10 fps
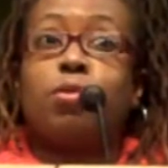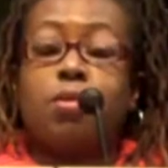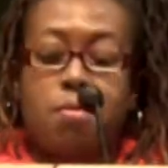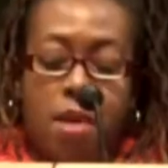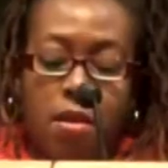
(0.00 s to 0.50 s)

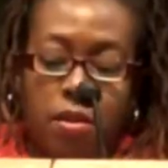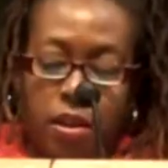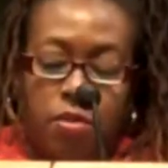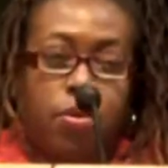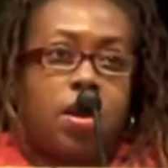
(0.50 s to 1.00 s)
rural
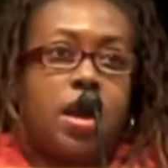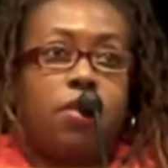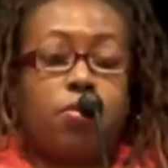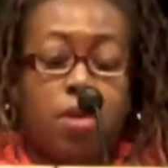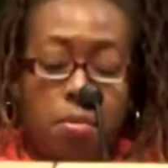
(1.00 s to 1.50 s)
Maryland, where I
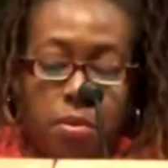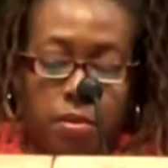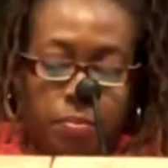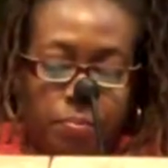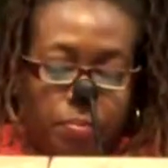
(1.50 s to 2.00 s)
grew up.
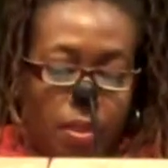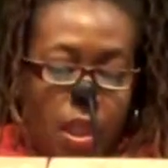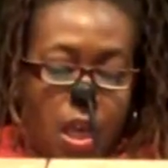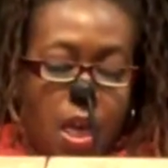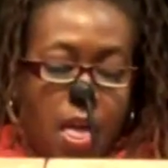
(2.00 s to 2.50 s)

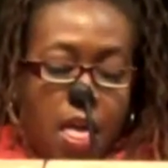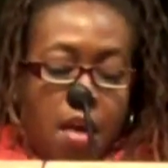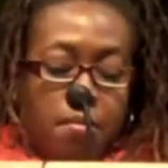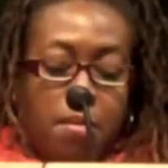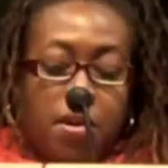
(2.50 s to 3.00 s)

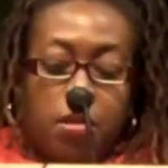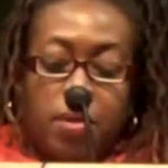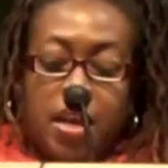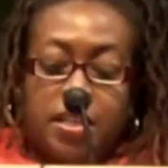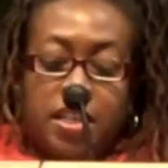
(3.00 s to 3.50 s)
My mother
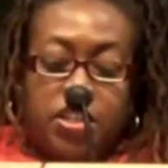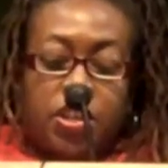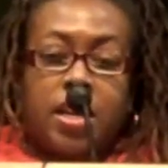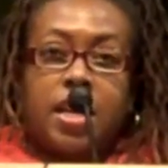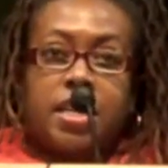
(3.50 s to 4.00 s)
began
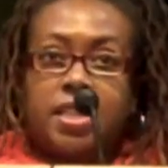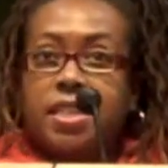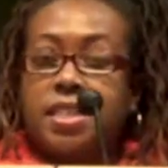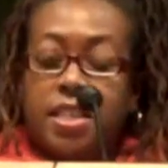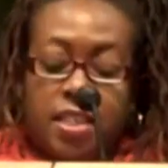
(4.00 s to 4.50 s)
teaching in
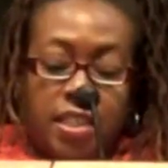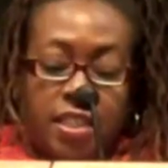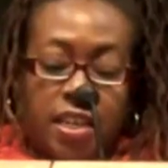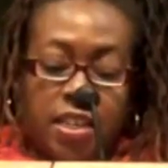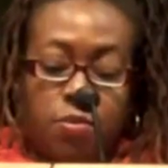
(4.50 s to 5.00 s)

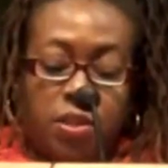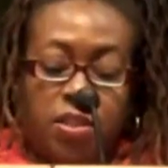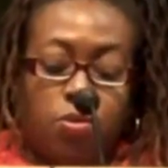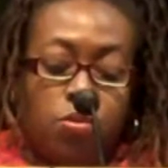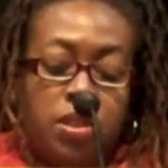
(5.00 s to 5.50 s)
1966 when
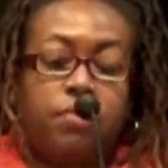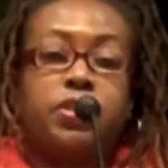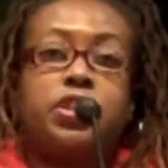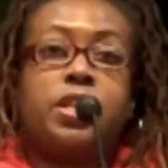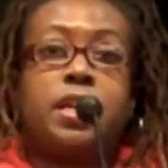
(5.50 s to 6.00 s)
schools in
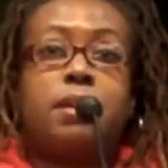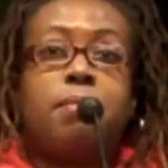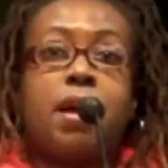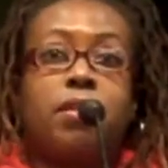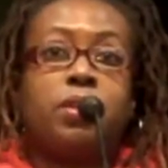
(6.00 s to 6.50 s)
Virginia and
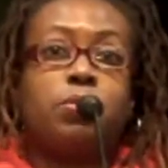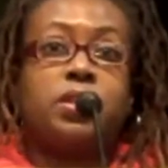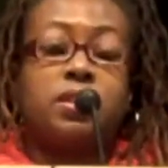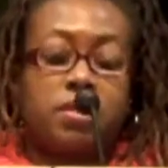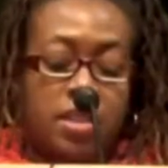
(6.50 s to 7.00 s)
Maryland were
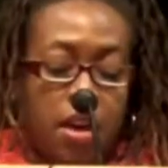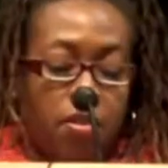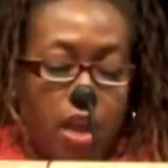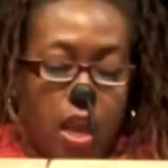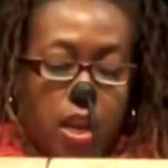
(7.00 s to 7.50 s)
still
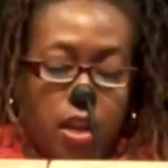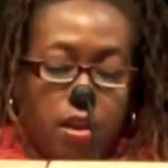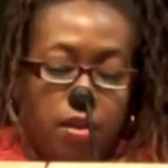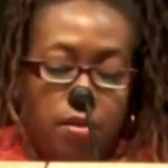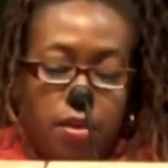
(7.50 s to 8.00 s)
segregated.
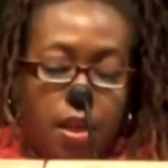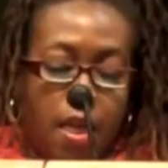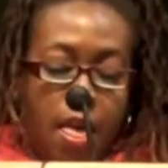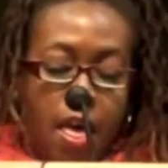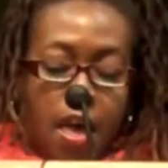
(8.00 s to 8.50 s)

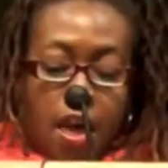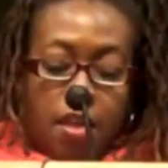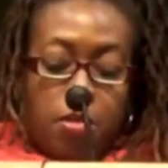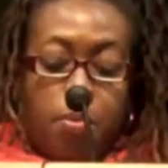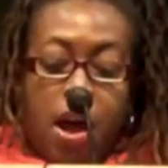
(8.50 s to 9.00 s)

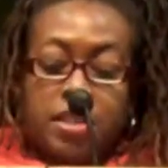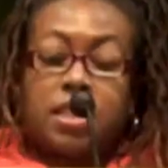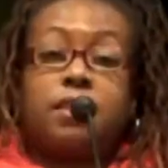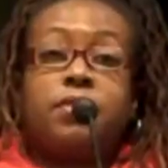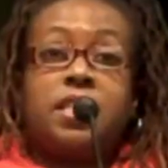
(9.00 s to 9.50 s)
The
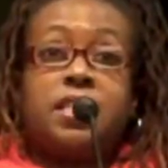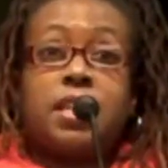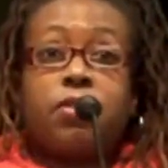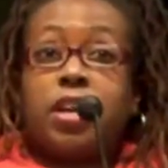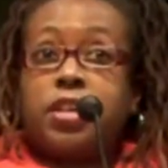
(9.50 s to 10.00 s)
process of
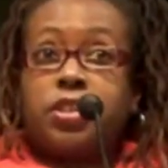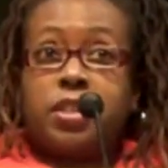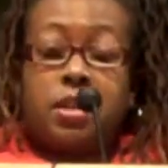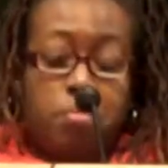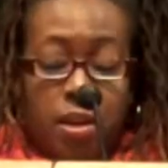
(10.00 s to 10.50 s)
desegregation
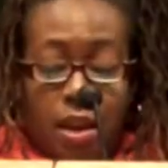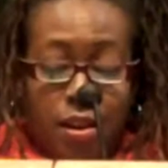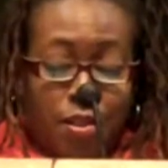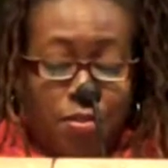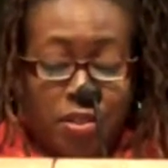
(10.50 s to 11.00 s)
didn't begin
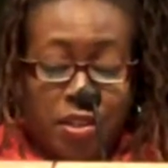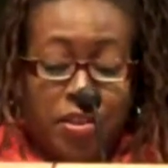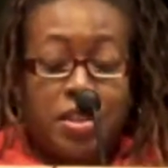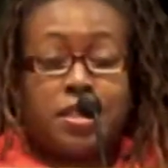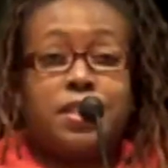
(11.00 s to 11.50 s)
in those
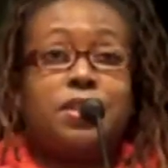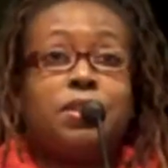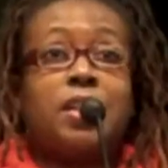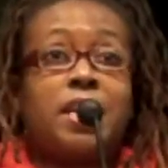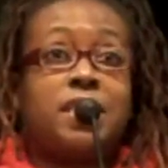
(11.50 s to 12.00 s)
areas until
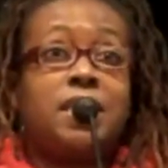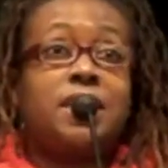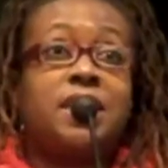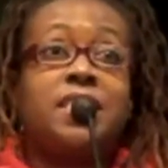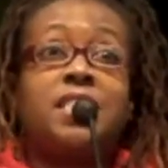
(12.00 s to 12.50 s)

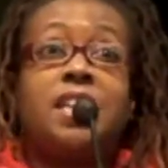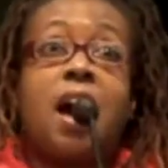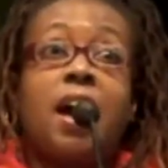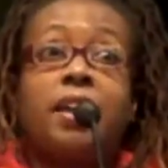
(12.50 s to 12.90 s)
1969,